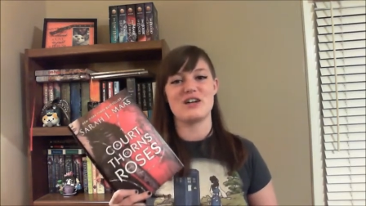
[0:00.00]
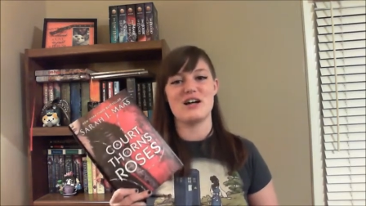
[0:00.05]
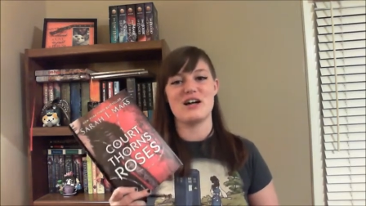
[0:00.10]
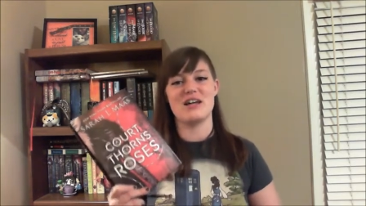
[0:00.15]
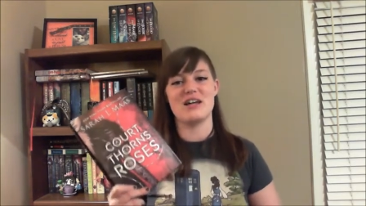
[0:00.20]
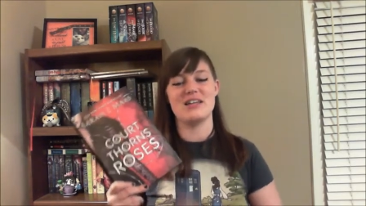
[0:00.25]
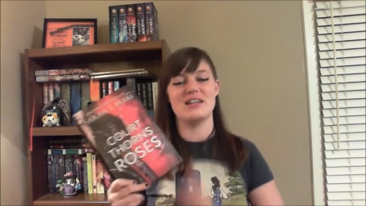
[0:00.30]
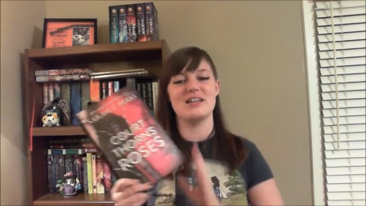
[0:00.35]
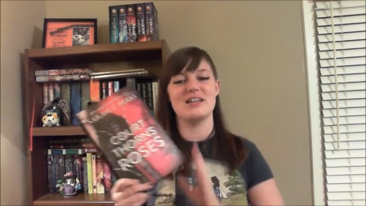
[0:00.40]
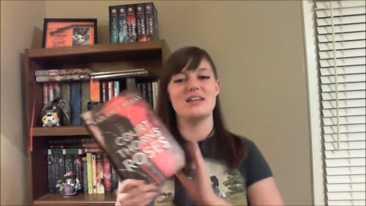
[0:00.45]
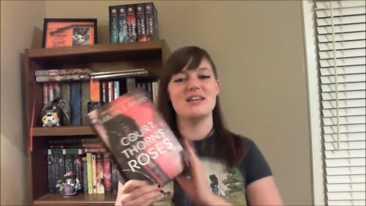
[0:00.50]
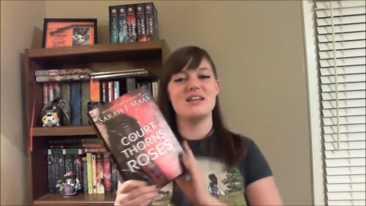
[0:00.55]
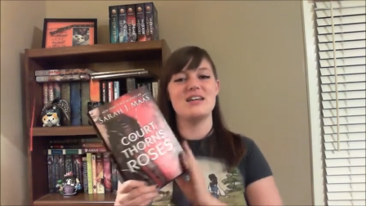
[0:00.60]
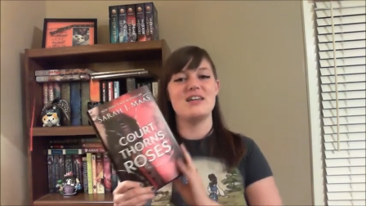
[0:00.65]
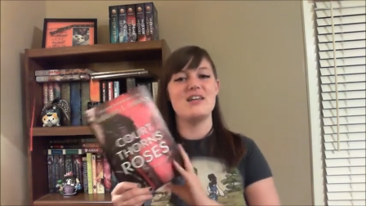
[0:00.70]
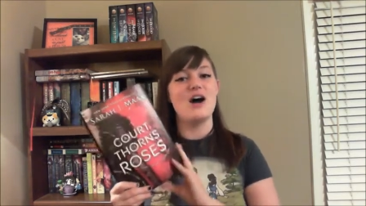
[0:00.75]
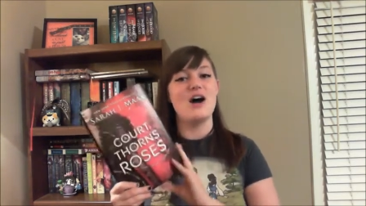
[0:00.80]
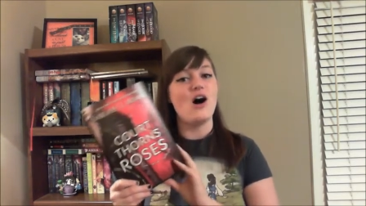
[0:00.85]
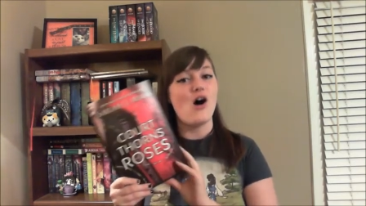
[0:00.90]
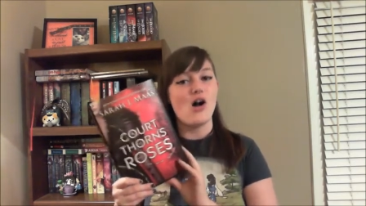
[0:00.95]
and
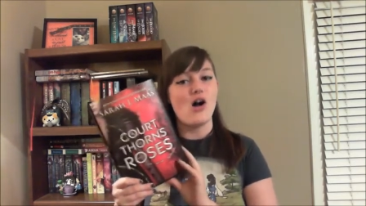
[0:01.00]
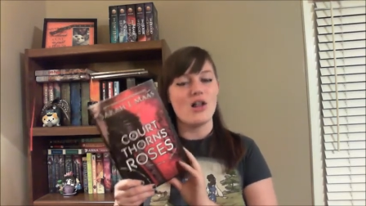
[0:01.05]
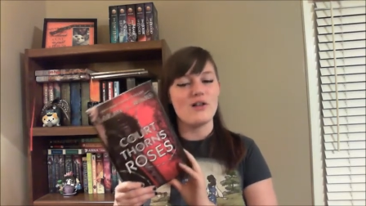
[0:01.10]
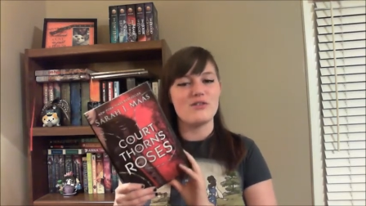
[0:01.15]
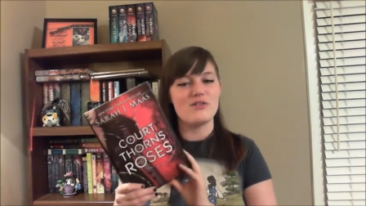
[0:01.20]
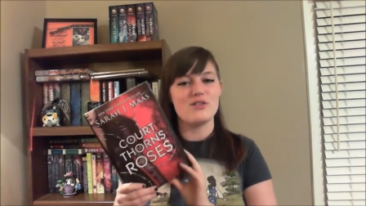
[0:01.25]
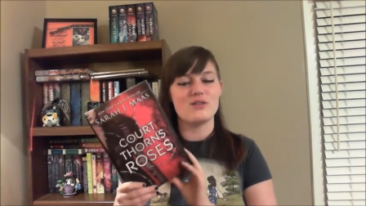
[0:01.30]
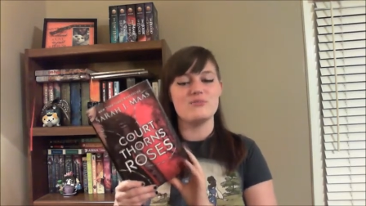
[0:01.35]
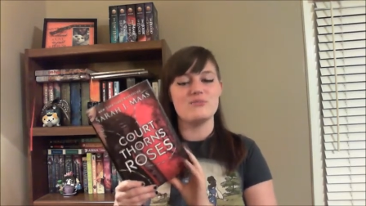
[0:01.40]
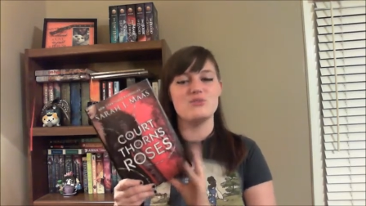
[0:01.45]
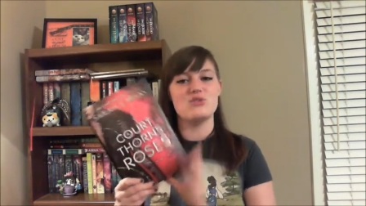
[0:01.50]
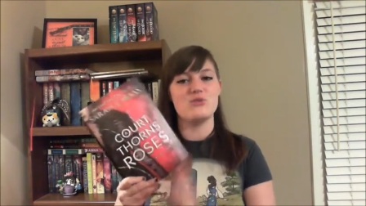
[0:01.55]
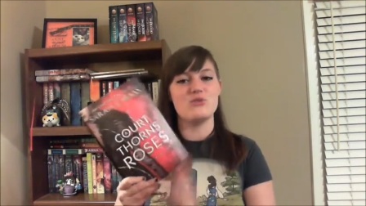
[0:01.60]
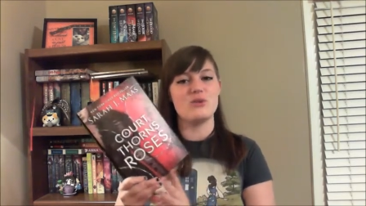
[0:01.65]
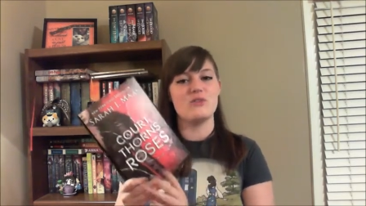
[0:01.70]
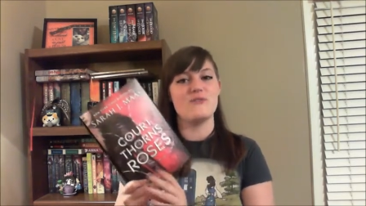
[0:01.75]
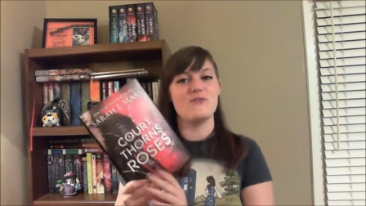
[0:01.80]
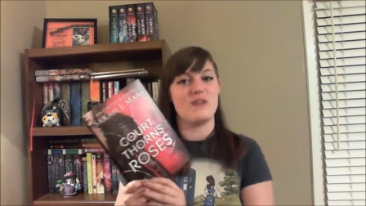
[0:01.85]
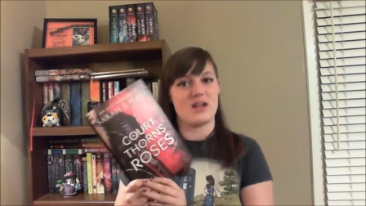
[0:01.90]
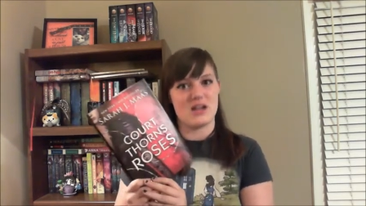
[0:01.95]
not all of them do
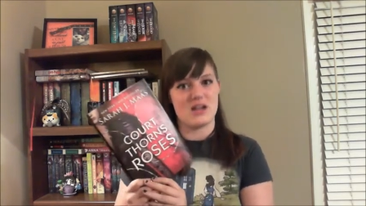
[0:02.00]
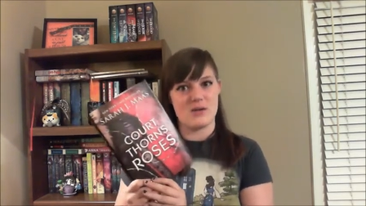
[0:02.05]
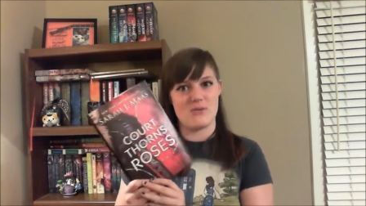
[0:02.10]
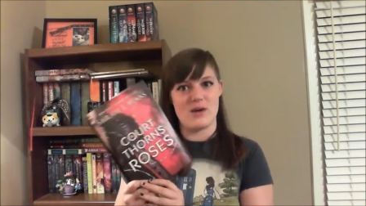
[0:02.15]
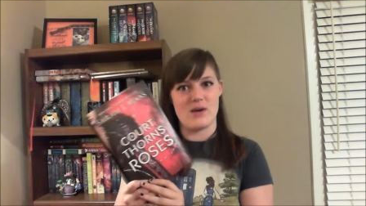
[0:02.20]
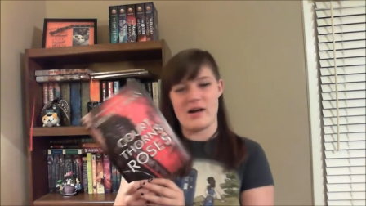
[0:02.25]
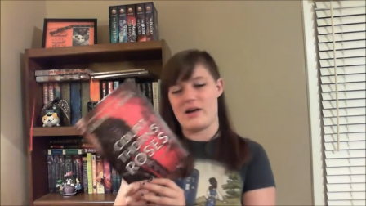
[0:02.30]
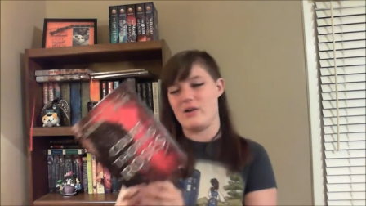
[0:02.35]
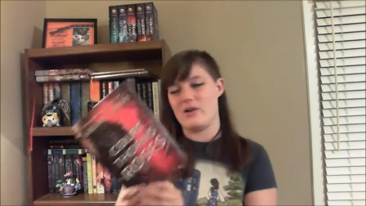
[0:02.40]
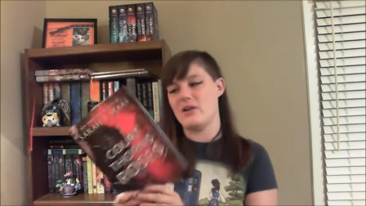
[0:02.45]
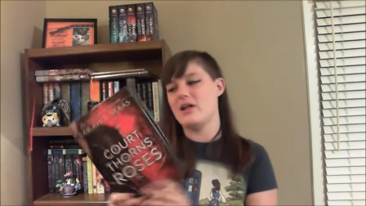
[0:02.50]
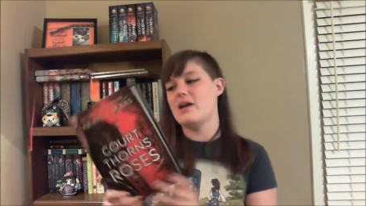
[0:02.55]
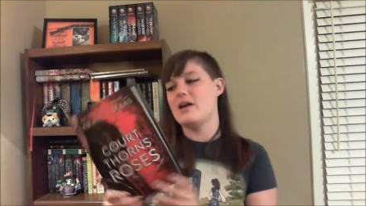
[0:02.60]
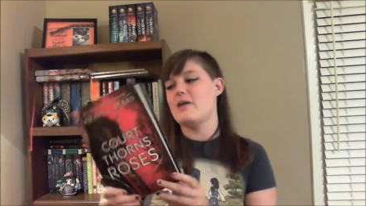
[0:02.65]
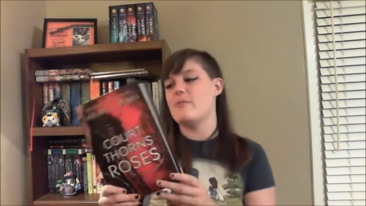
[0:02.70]
it very well.